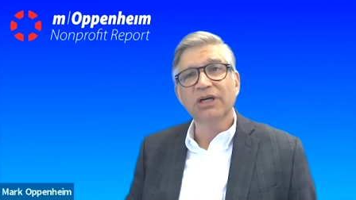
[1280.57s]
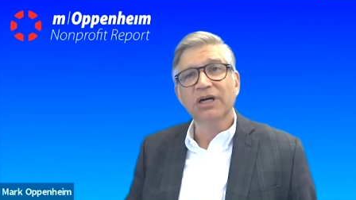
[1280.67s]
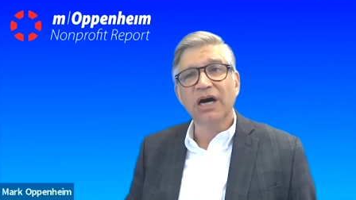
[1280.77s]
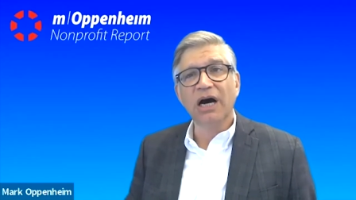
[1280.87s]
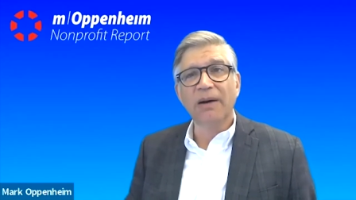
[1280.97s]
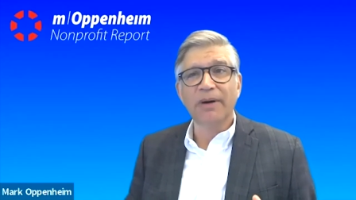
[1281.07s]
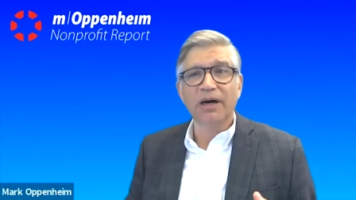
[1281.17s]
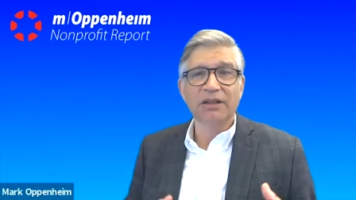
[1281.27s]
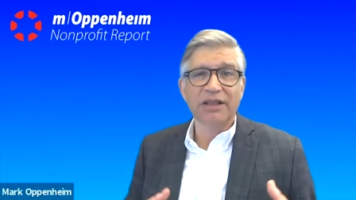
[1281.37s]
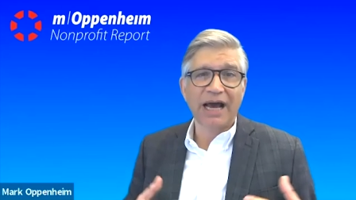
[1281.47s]

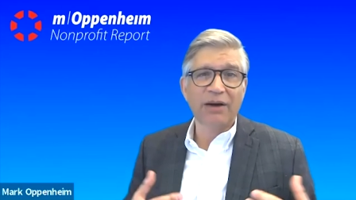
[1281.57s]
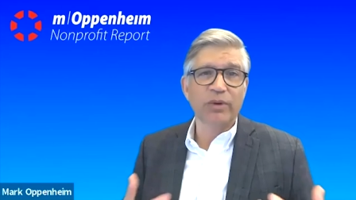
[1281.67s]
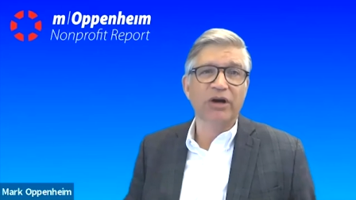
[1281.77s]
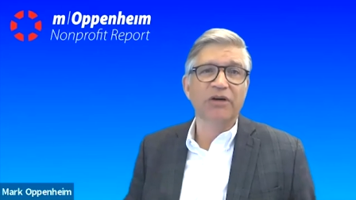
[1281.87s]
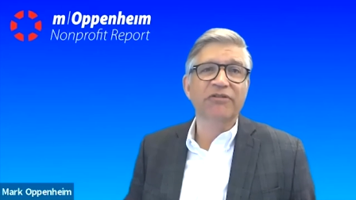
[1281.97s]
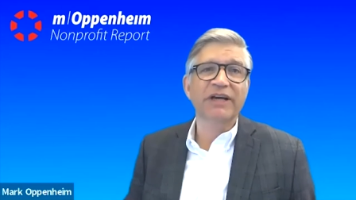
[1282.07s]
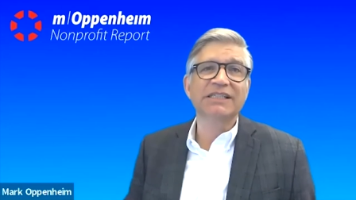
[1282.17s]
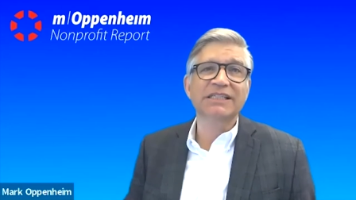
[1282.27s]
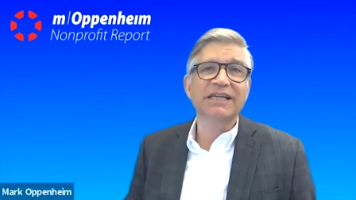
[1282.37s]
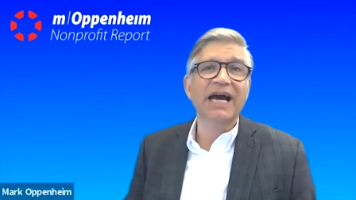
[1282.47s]
that we are
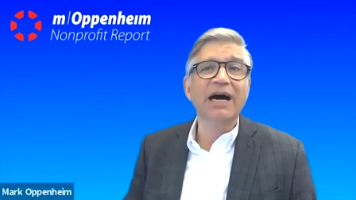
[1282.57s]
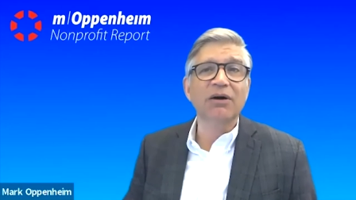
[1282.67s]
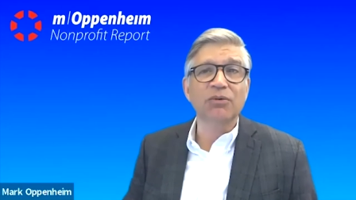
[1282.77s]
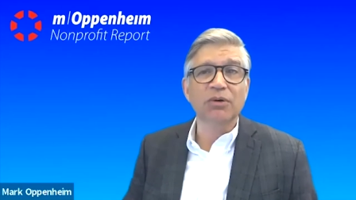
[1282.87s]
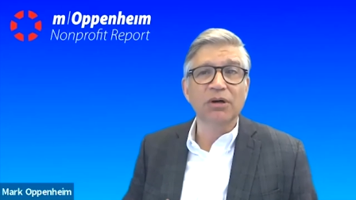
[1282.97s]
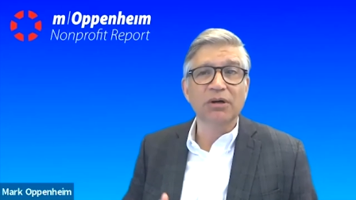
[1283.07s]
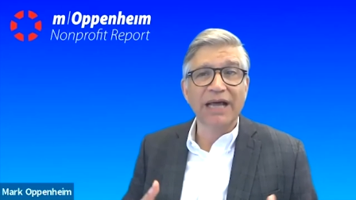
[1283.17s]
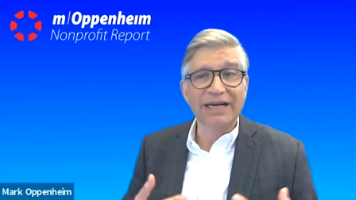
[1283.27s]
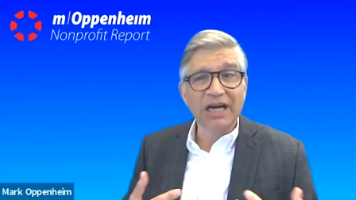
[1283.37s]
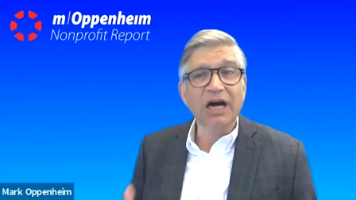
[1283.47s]
facing now
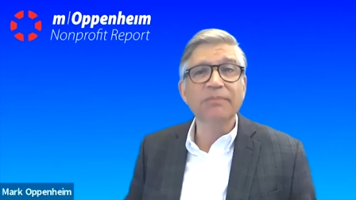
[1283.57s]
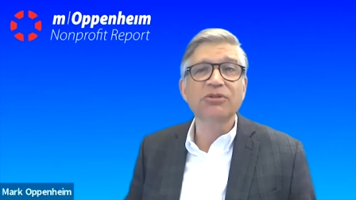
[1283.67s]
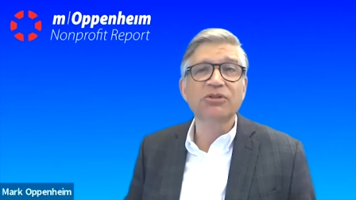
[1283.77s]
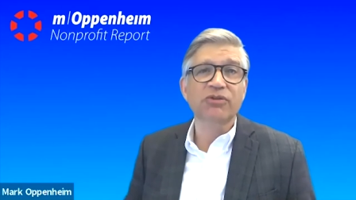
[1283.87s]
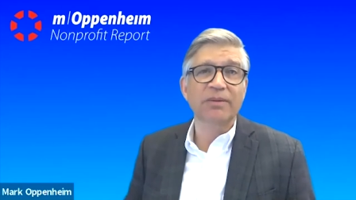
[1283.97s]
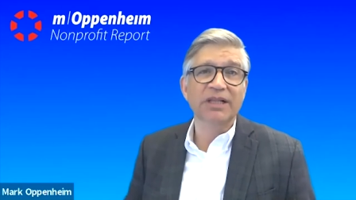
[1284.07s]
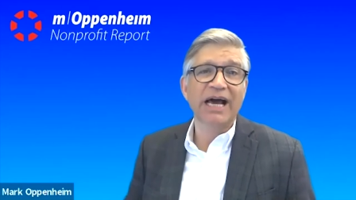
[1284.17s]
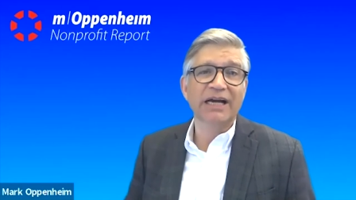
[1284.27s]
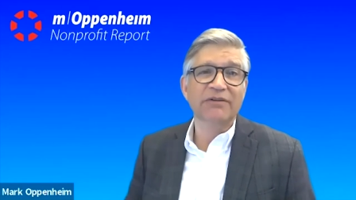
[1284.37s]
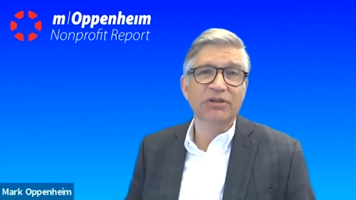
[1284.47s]
that comes from a
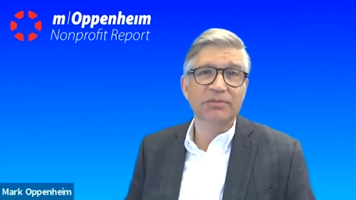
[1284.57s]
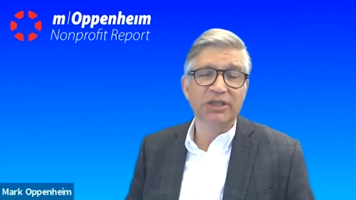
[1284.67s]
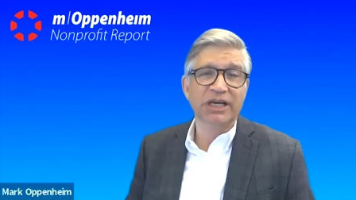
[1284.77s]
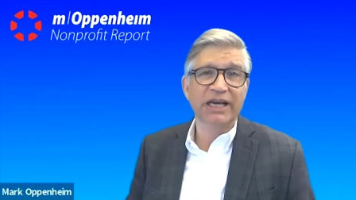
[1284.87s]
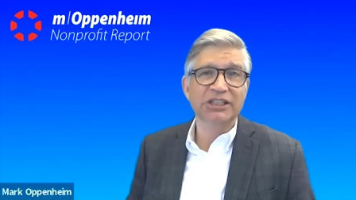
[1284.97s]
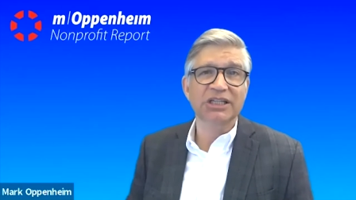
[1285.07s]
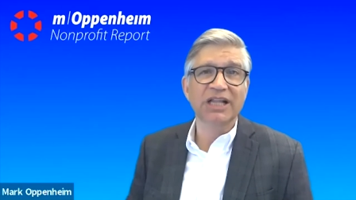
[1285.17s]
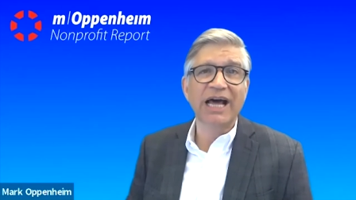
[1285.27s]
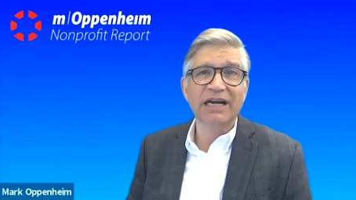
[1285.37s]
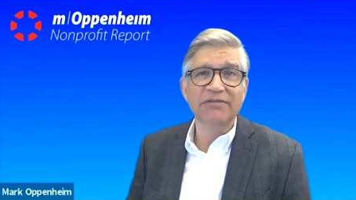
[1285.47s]
lack of communication, a
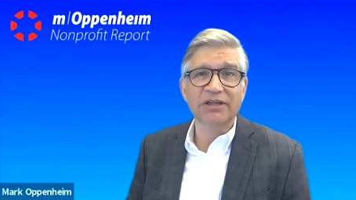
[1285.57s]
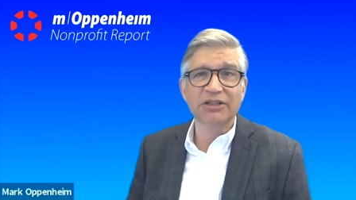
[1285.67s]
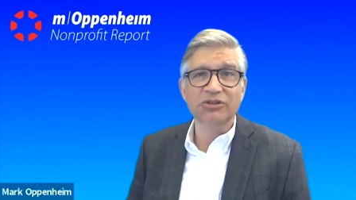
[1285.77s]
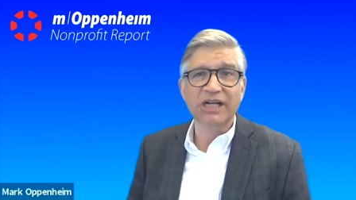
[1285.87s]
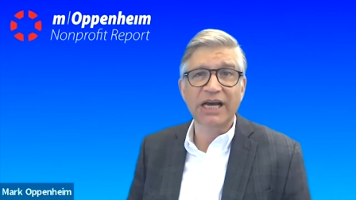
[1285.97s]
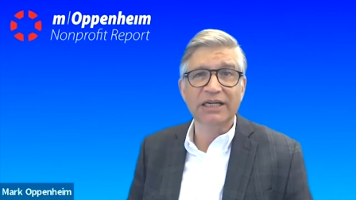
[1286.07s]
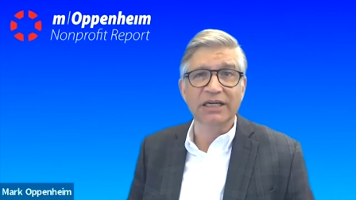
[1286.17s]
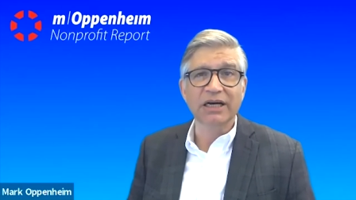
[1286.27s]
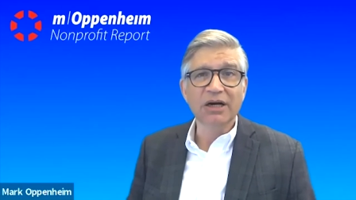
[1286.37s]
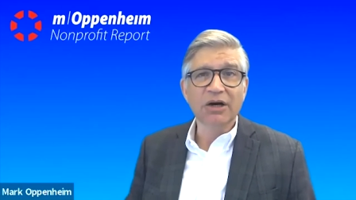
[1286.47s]
lack of
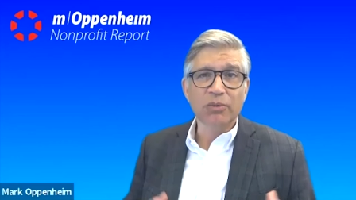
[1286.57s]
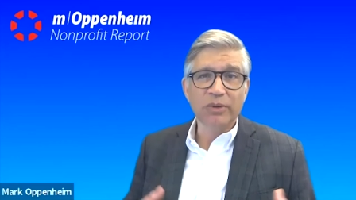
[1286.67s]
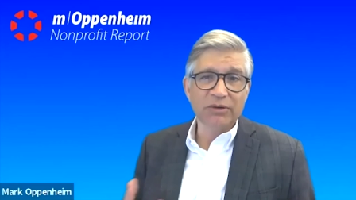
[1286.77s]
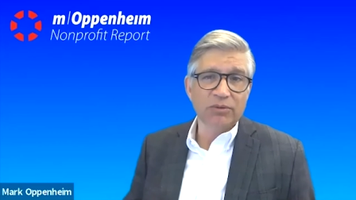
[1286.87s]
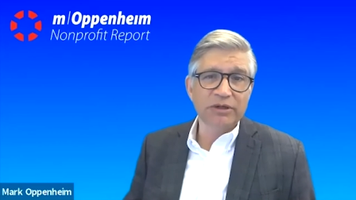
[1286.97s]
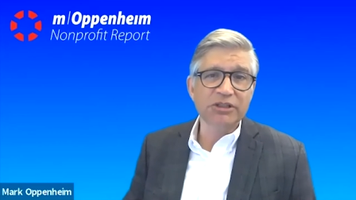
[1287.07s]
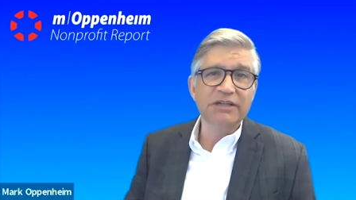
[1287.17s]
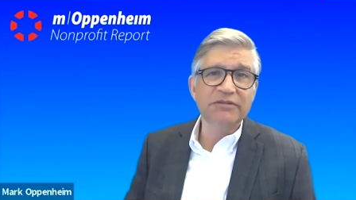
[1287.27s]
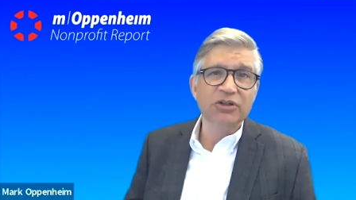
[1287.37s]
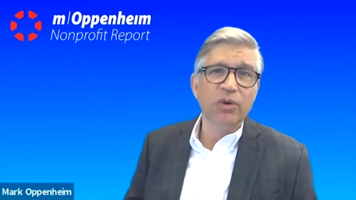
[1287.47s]
understanding. We
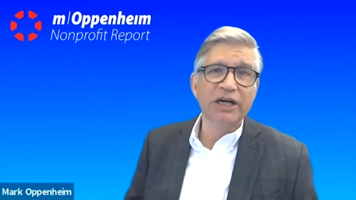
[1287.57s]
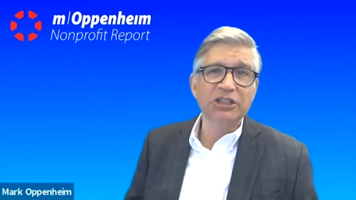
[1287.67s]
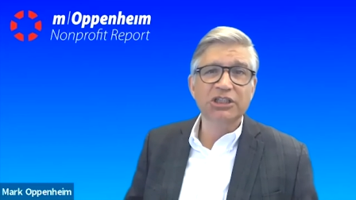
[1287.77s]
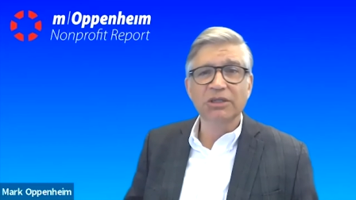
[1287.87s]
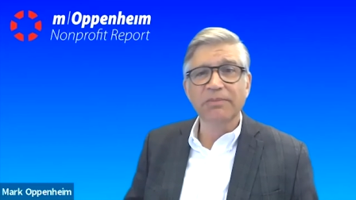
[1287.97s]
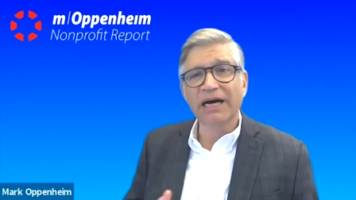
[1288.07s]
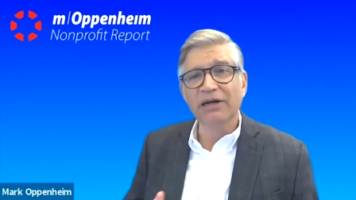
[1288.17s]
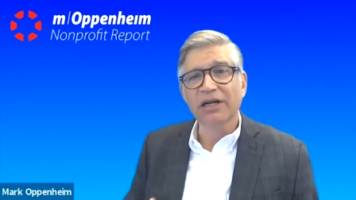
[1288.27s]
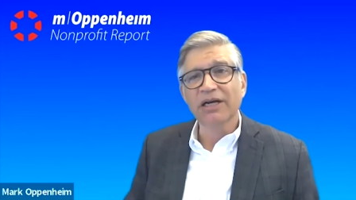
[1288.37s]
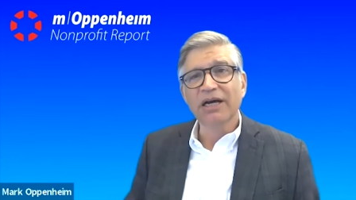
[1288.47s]
received a question
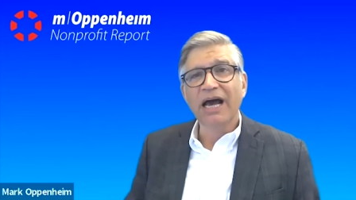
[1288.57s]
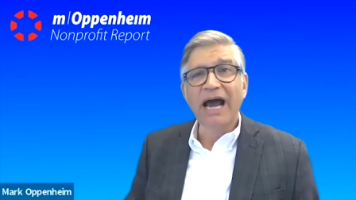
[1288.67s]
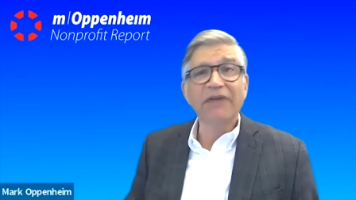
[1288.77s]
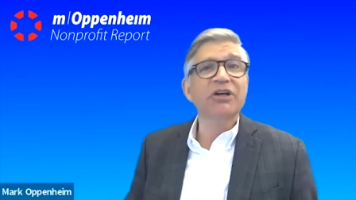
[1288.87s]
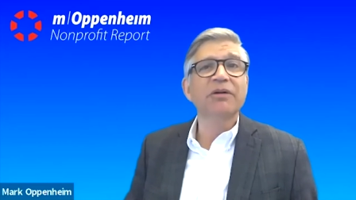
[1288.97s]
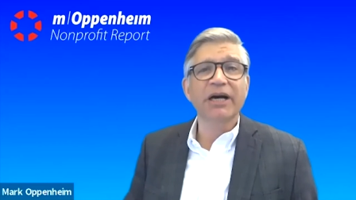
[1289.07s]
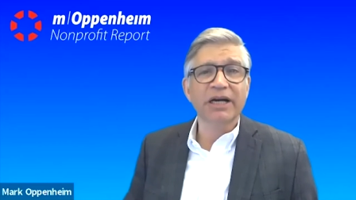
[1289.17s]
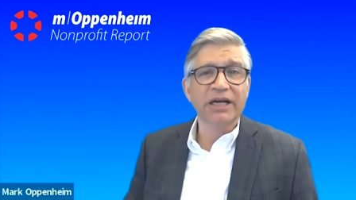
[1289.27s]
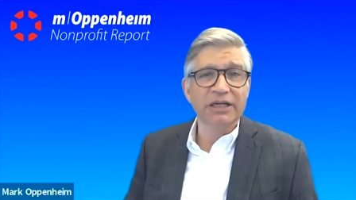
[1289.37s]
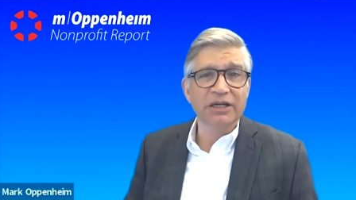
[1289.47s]
about
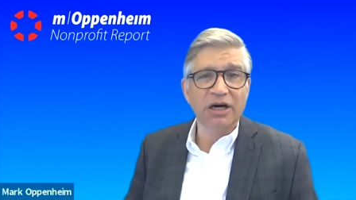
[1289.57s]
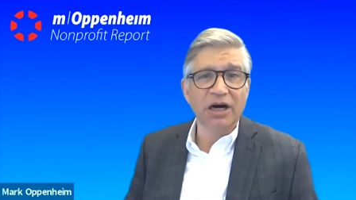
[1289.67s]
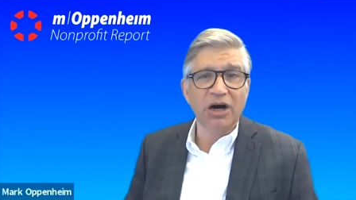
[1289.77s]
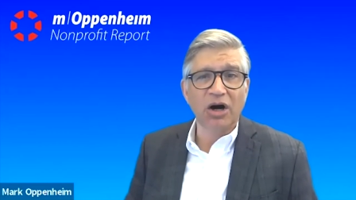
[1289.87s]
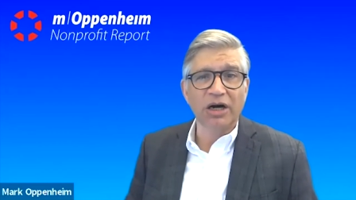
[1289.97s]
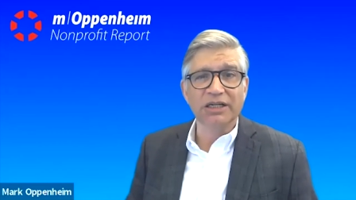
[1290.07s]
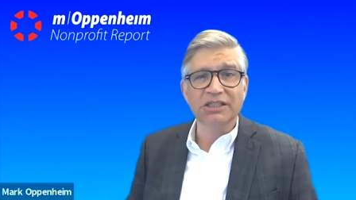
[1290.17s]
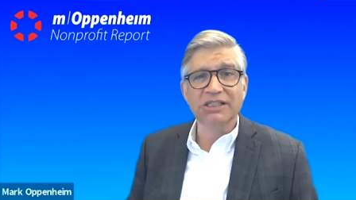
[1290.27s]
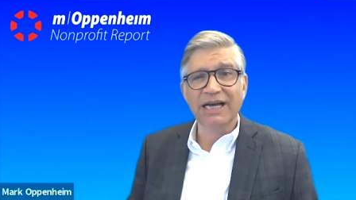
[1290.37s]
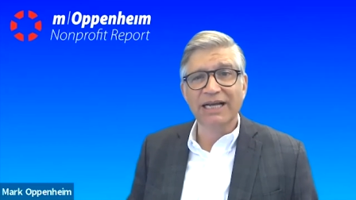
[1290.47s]
African-American
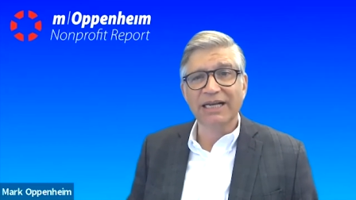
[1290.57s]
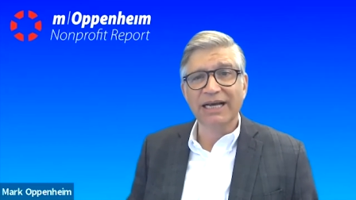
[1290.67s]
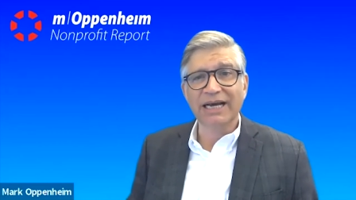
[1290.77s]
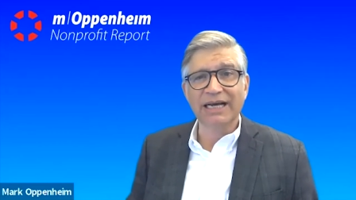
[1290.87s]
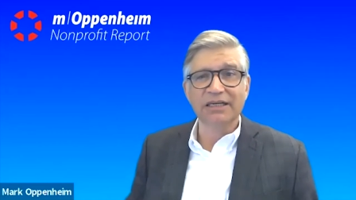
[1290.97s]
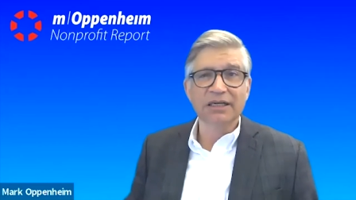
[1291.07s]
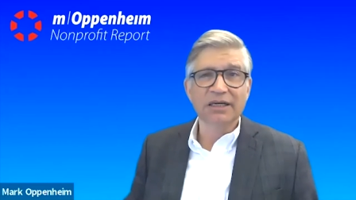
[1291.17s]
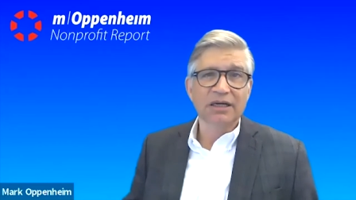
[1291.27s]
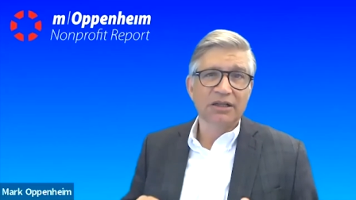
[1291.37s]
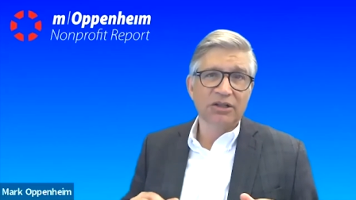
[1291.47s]
artists and
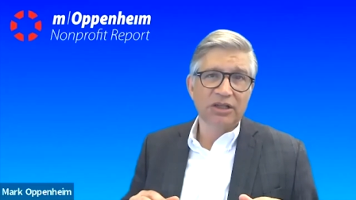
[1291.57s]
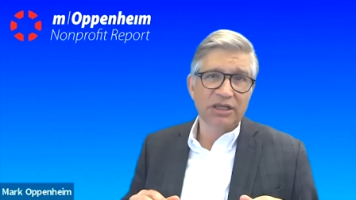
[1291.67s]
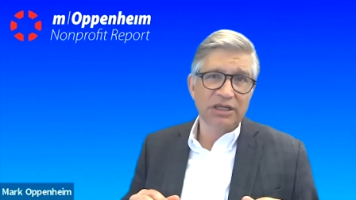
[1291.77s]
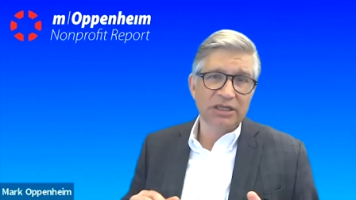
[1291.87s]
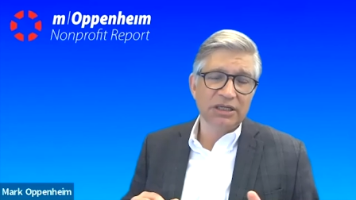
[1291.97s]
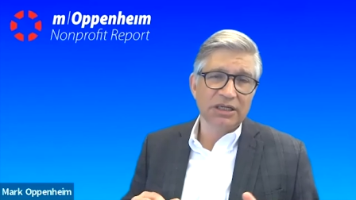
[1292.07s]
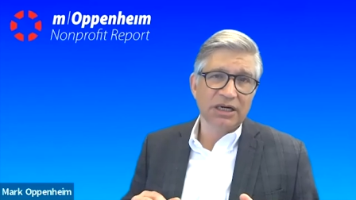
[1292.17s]
the